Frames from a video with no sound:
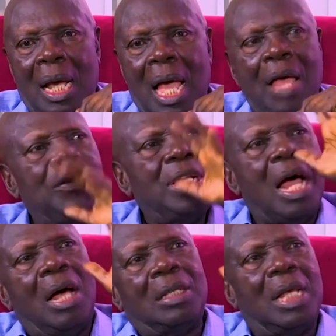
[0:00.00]
Every
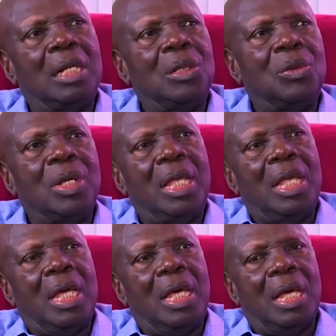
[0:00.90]
now and then you
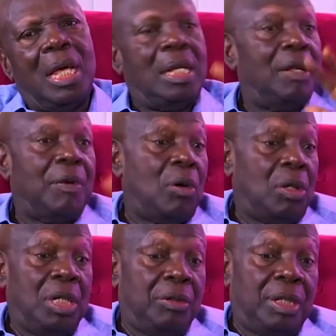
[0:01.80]
hear, and even
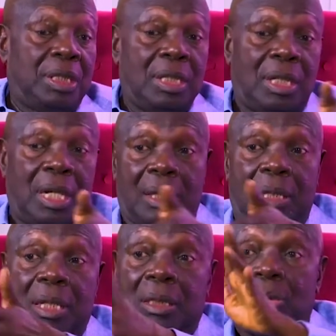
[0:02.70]
only recently, I
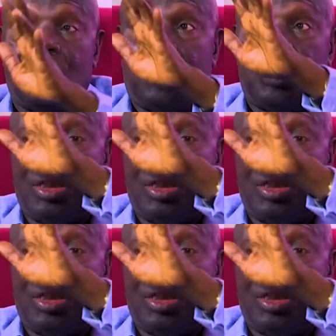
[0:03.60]
think two, three